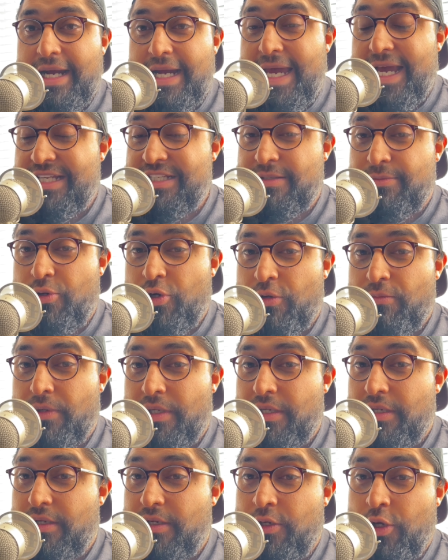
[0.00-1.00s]
XL
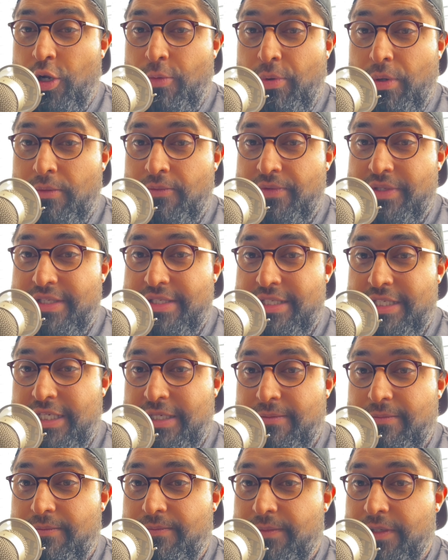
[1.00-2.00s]
Pokemon, not a problem for this
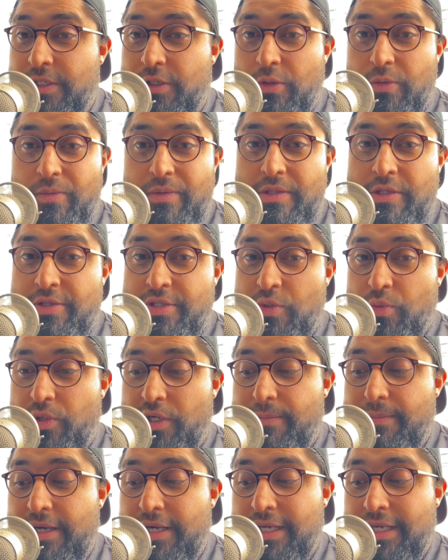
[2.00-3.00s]
team, nothing to
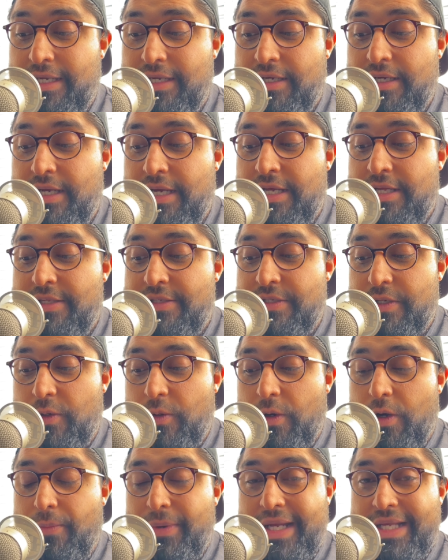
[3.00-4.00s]
worry about here. So
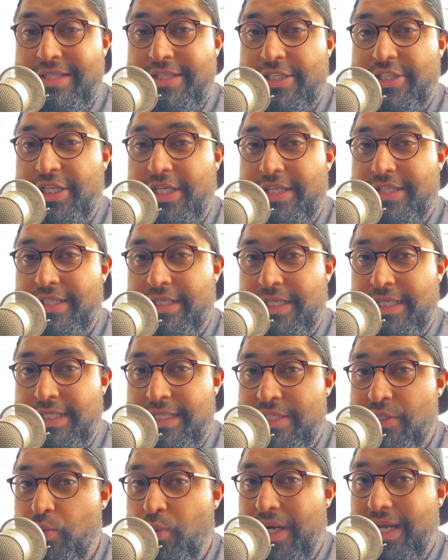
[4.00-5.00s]
up against the Jellicent lead,
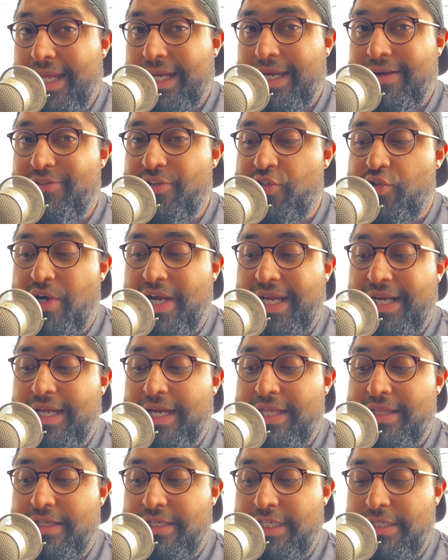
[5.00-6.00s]
this is why I like having
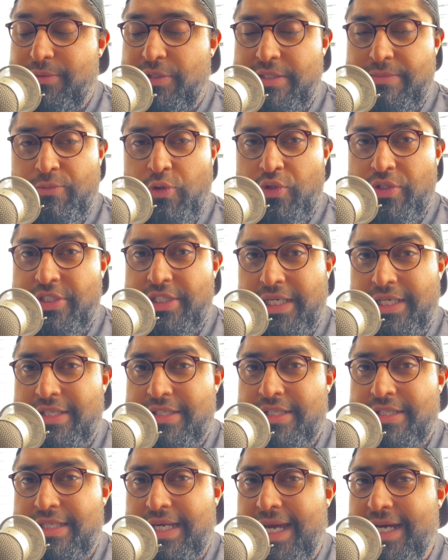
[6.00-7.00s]
Dragonite in the lead, because most
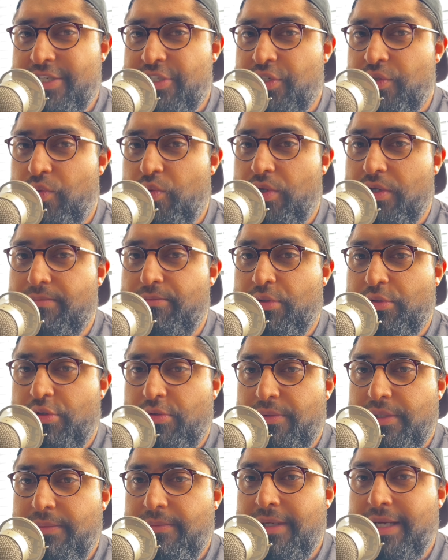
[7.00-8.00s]
Jellicents actually run
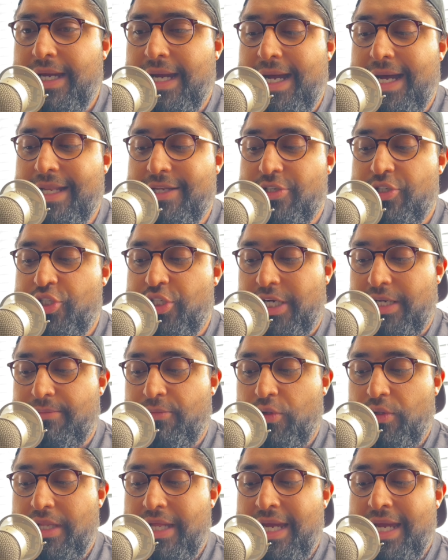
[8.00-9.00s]
Bullet Beam and Shadow
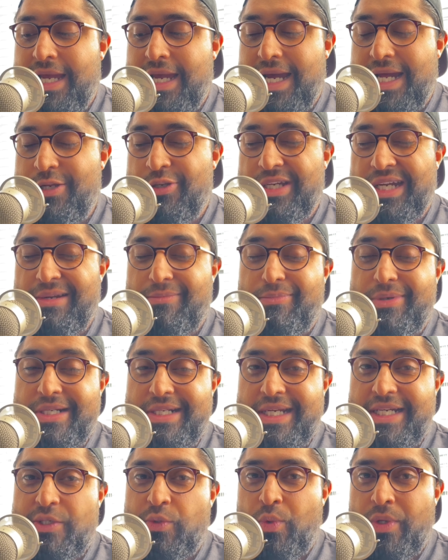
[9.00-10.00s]
Ball, and you kind of
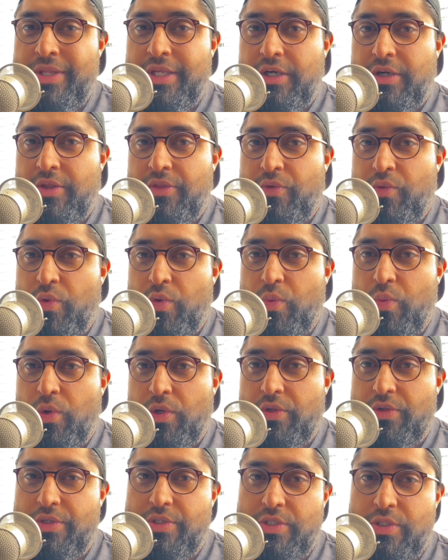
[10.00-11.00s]
predict when they're going to throw one
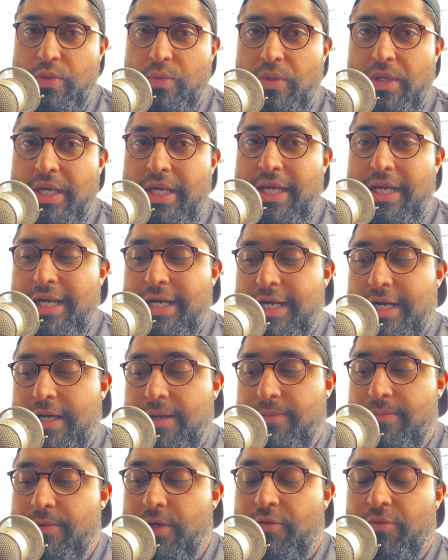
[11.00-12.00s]
of the two.
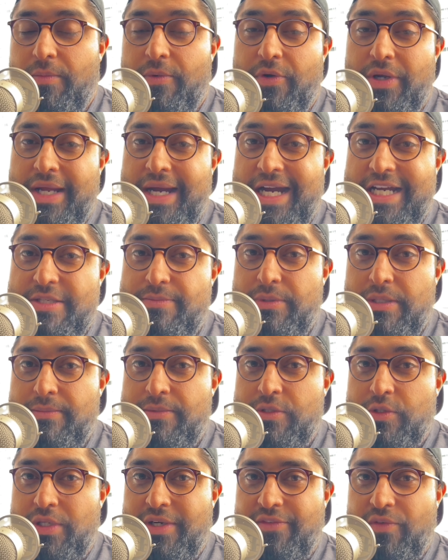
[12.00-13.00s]
None of them are running Ice Beam,
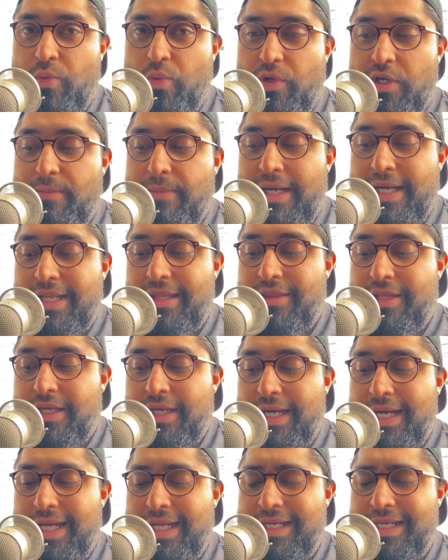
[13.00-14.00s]
so you don't have to worry about
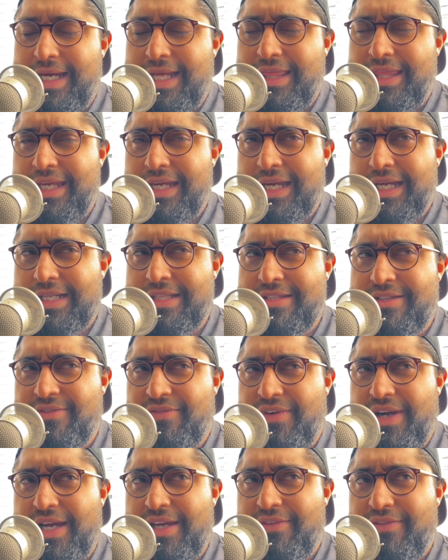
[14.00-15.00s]
anything, and I think I can
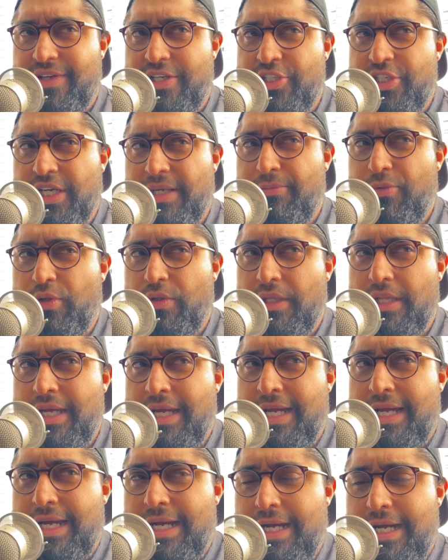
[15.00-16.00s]
survive a Shadow Ball.
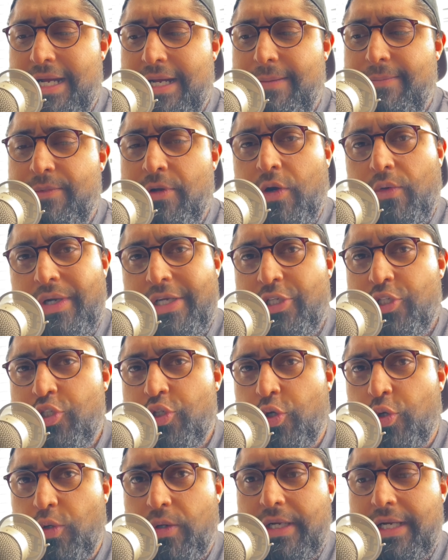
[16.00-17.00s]
Not really
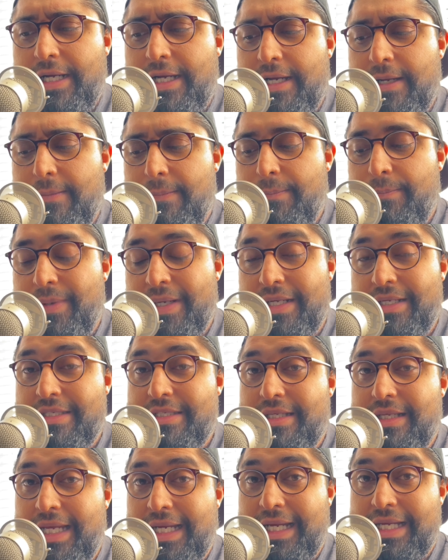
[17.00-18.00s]
sure,
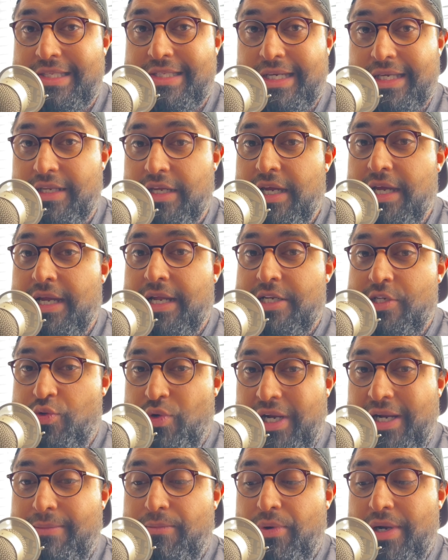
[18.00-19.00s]
but like I said,
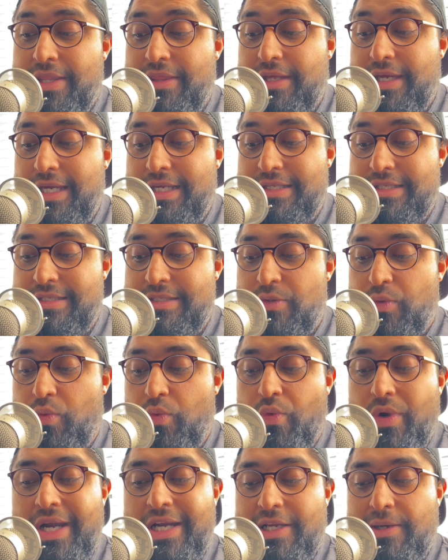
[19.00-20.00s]
Dragon Breath is
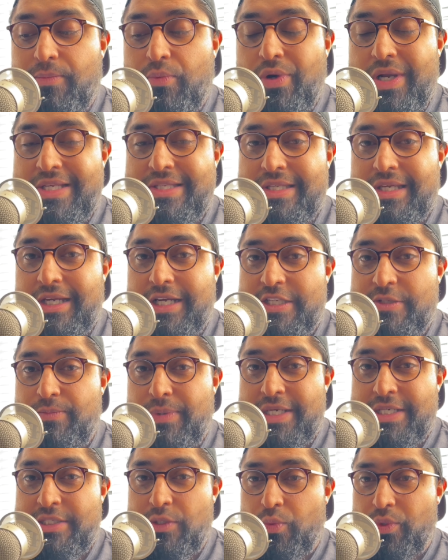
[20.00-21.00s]
really oppressing,
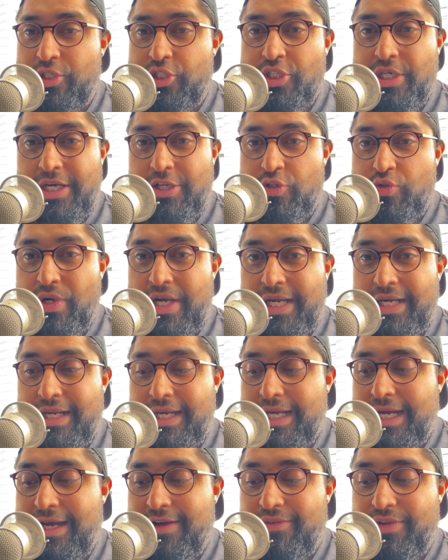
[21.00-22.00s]
especially with Shadow
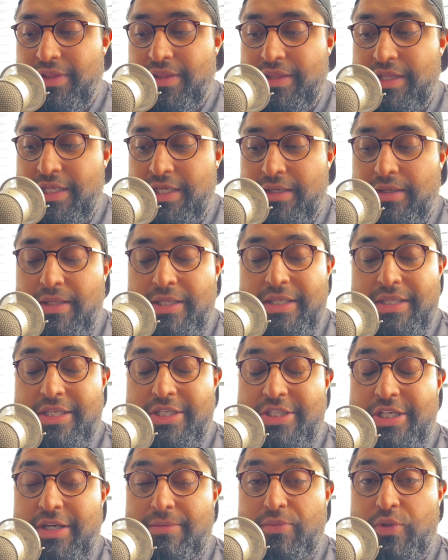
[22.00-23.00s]
Dragonite having the
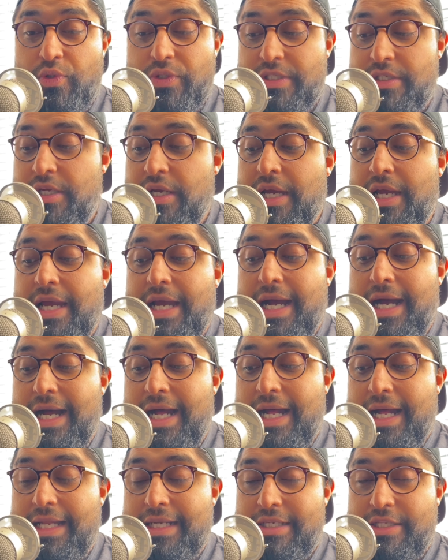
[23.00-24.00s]
Shadow Boost,
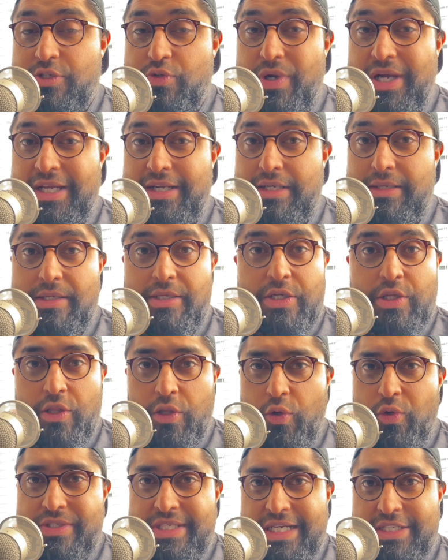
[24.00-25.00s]
and Dragon
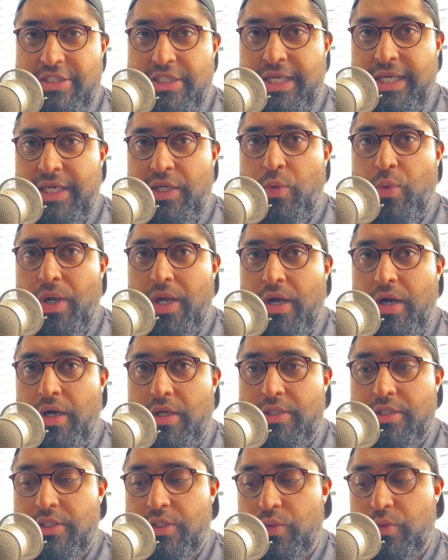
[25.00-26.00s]
Claws actually hit quite
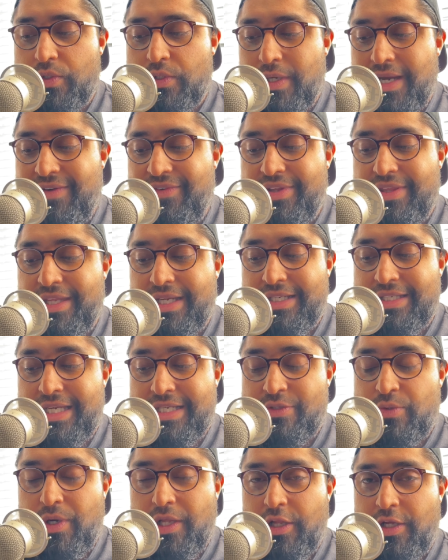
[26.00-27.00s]
hard too, so everything
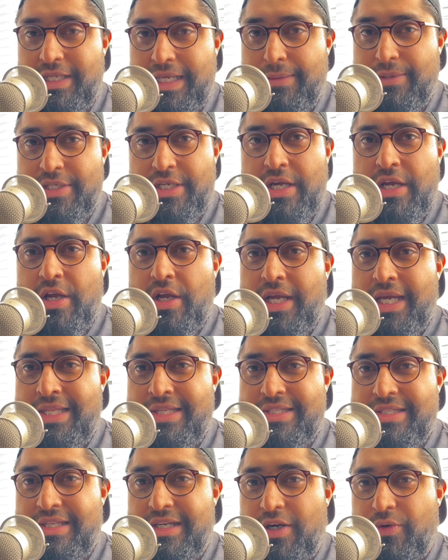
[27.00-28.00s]
takes quite a lot of damage. In
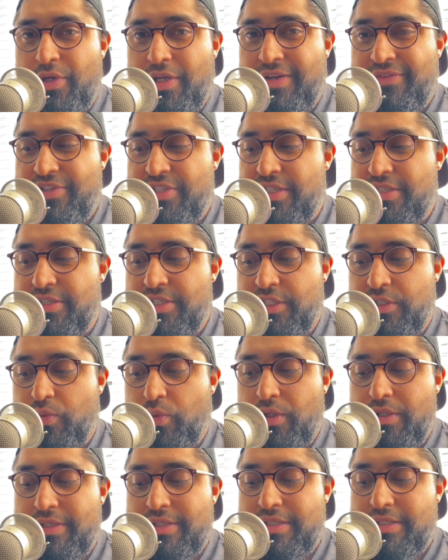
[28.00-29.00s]
this scenario, you have to just shield
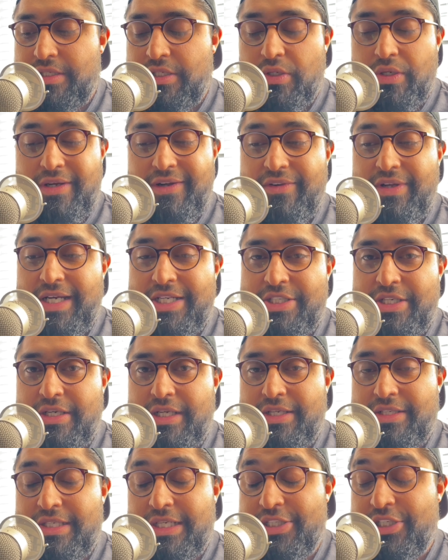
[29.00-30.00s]
once, I
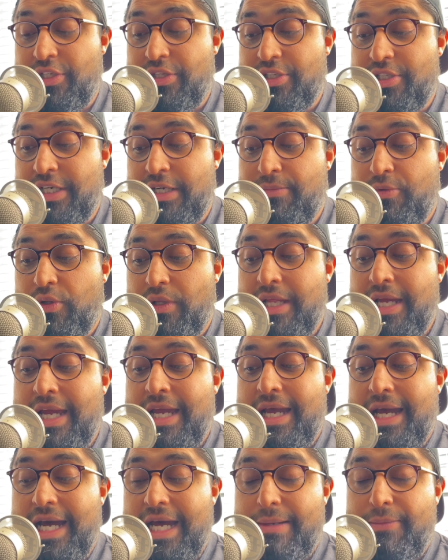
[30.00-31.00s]
shield the Shadow Ball,
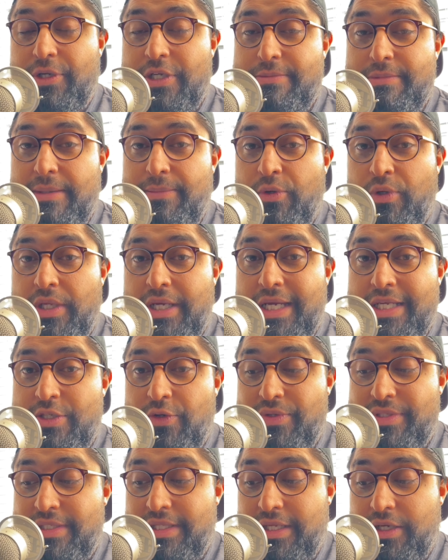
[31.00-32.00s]
and because my opponent is
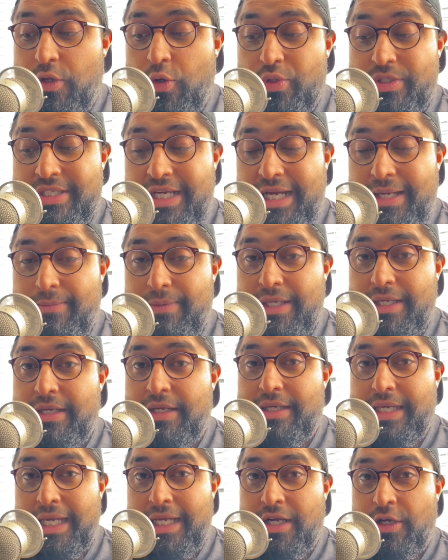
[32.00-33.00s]
obviously the Ghost typing,
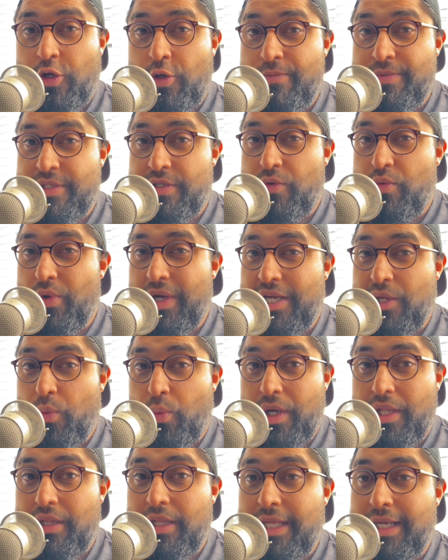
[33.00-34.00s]
Gengar comes in really
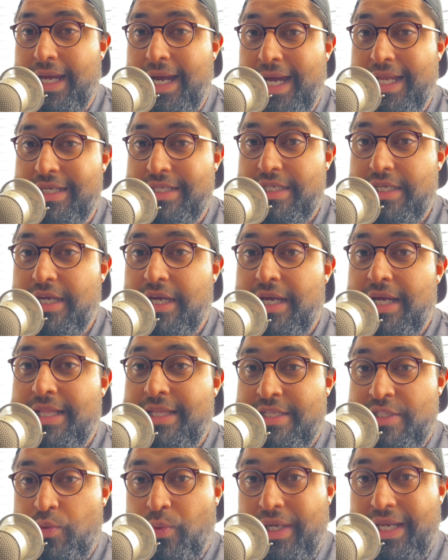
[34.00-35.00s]
well and handy.
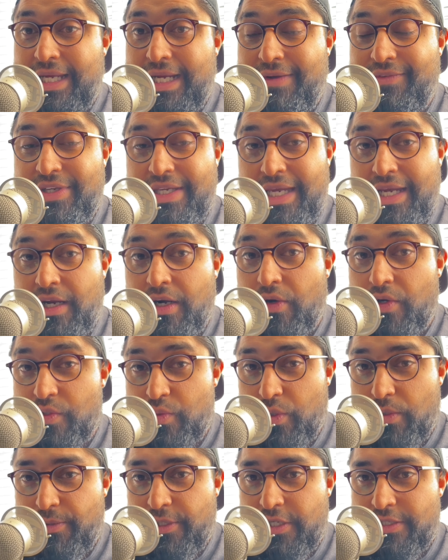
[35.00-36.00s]
This is why I like having Gengar as
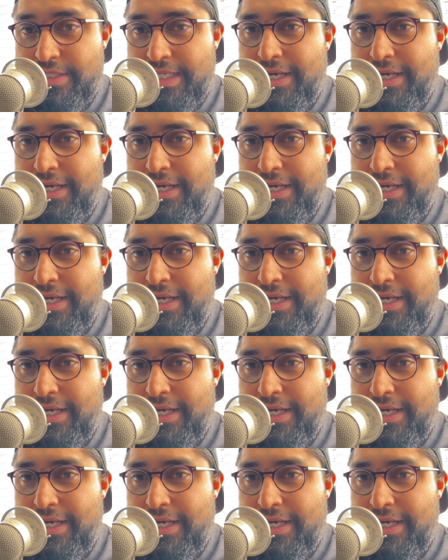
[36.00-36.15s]
well, because it